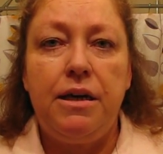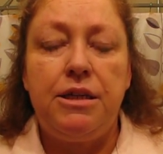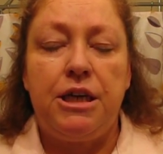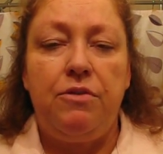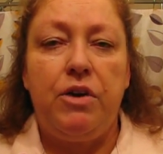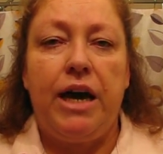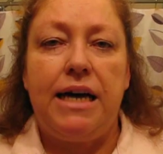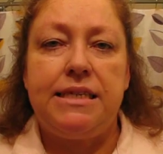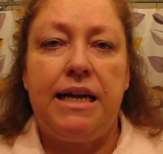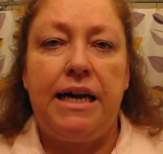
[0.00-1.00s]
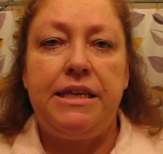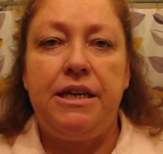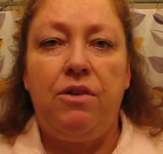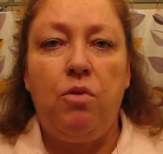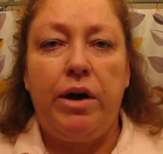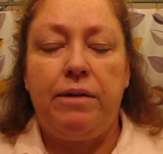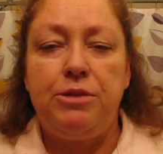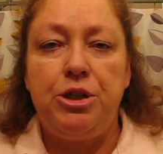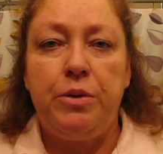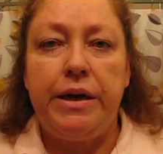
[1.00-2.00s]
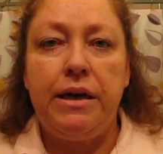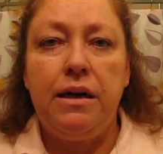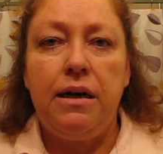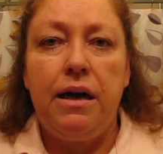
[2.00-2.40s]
to give you guys an idea of what I'm doing